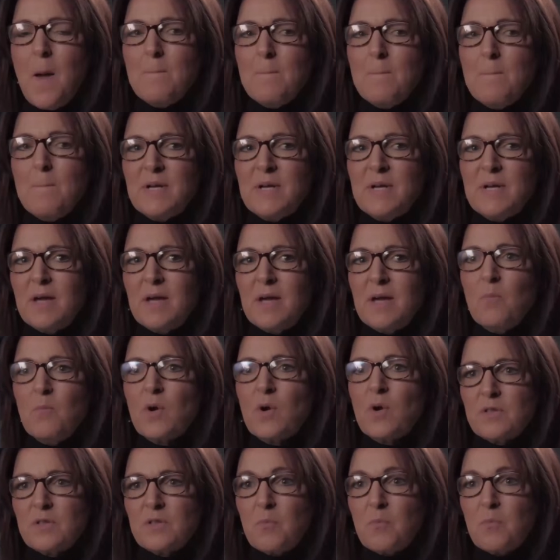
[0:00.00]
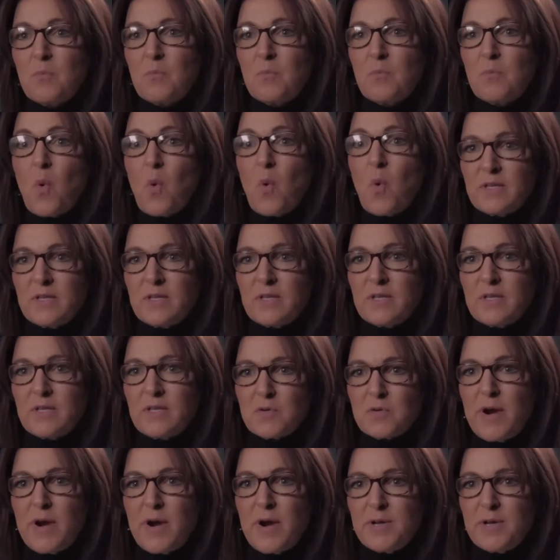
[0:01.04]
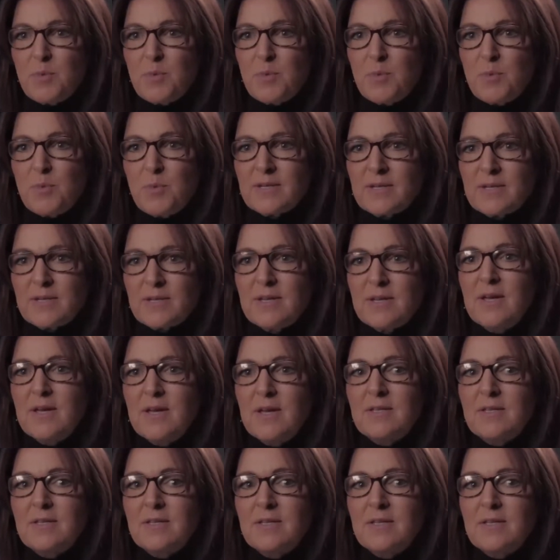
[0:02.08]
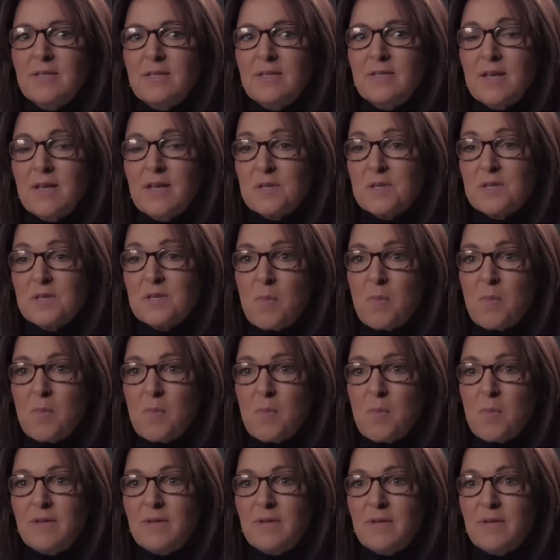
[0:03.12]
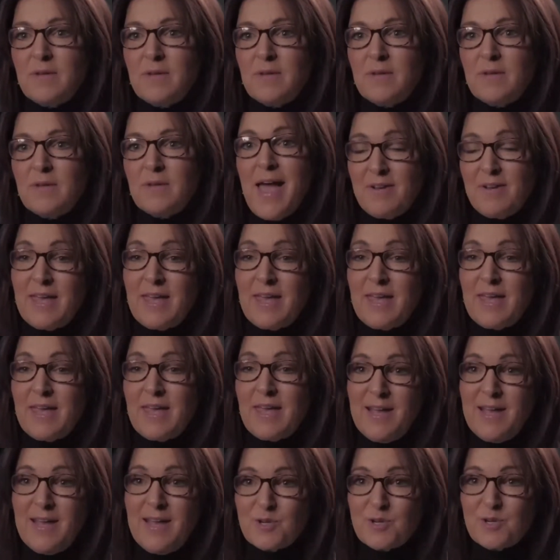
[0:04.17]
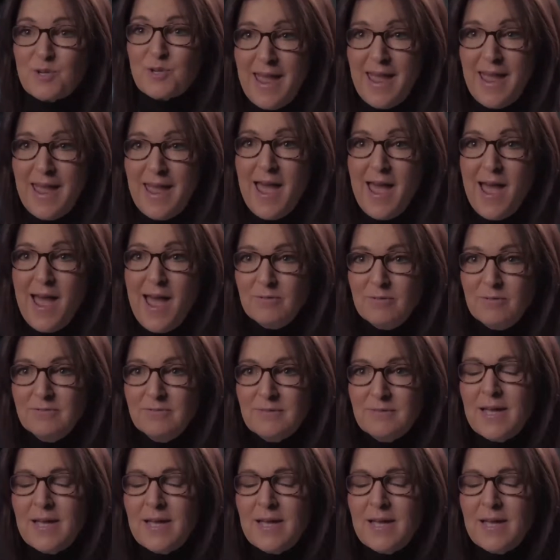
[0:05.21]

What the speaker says: but to get more to the point of what we're trying to predict. Does this woman have a cancer now?